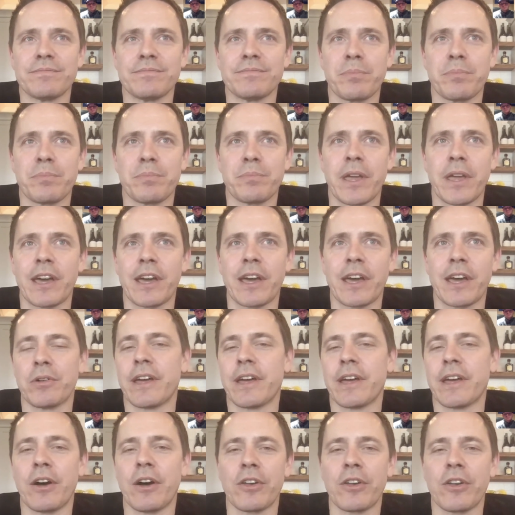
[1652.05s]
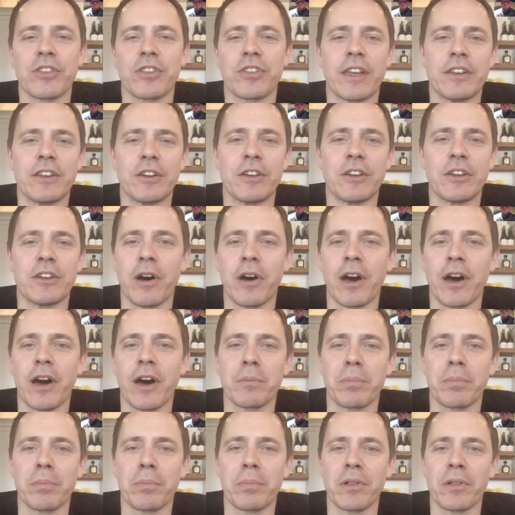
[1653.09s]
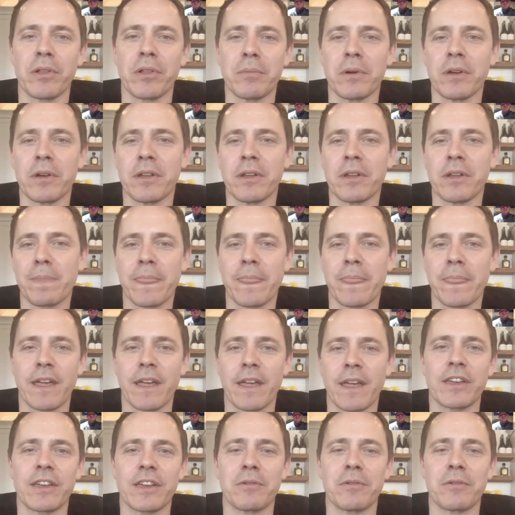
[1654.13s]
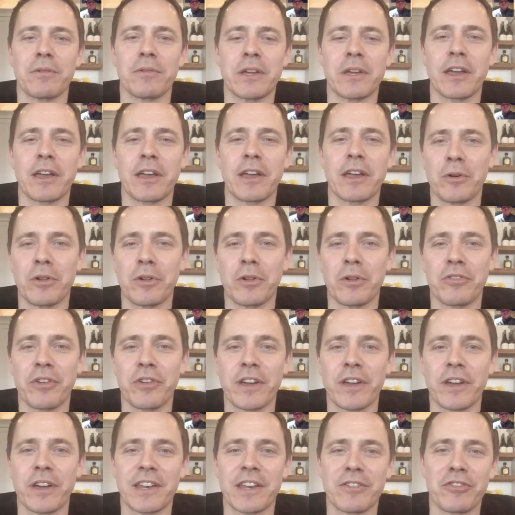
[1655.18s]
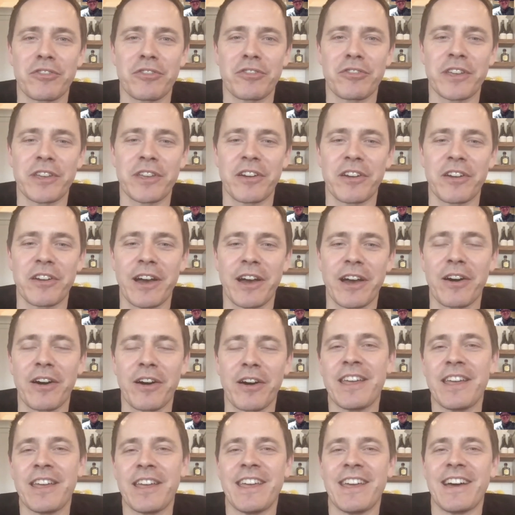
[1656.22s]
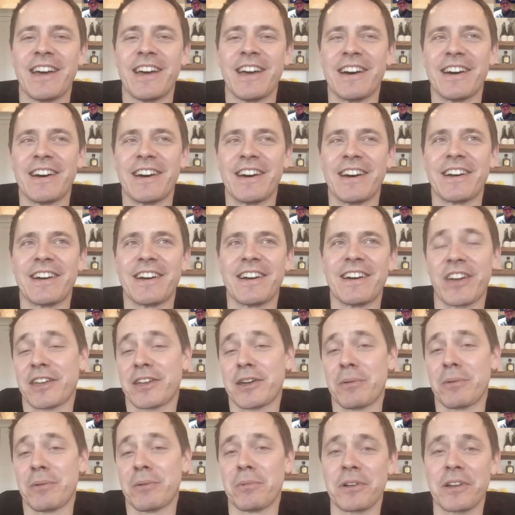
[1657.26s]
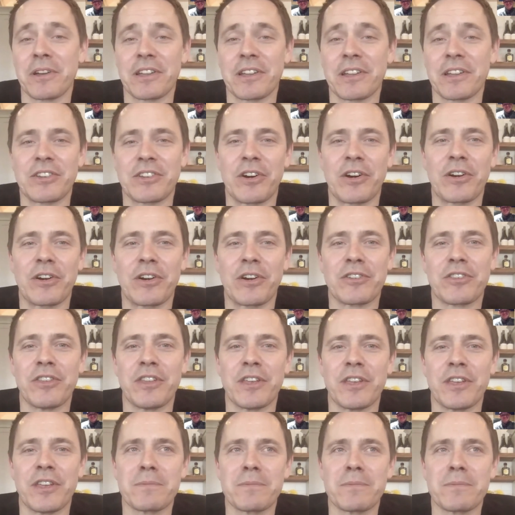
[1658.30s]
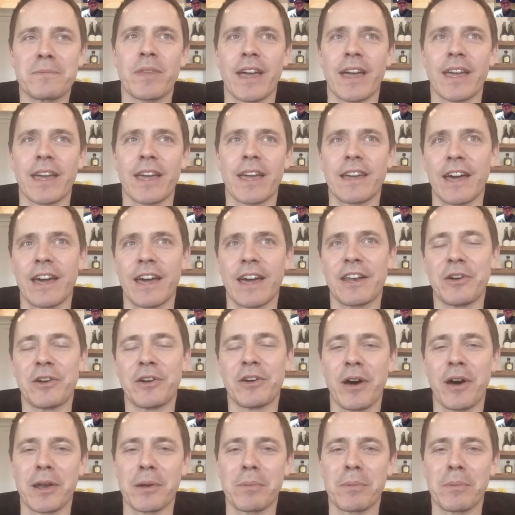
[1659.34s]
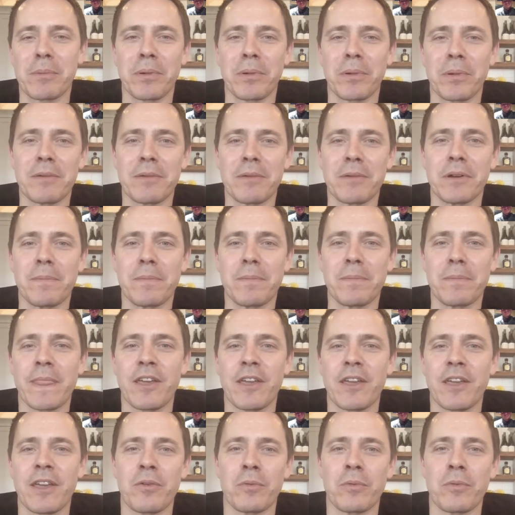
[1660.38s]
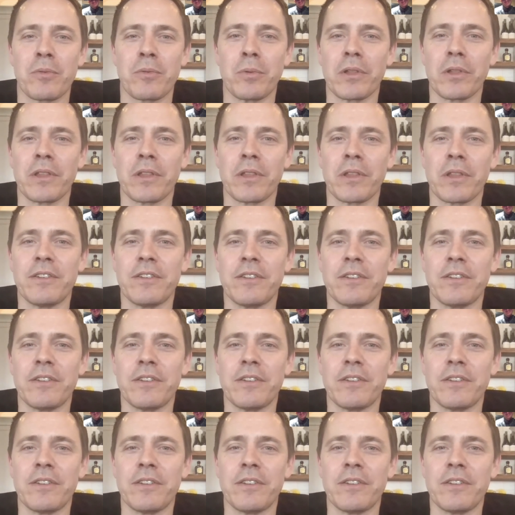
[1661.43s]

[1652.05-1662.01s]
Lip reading: piano in the house that I don't know how to play, but I think it would be kind of cool if I could ever figure it out. I've got a couple of guitars that I kind of know how to play, but really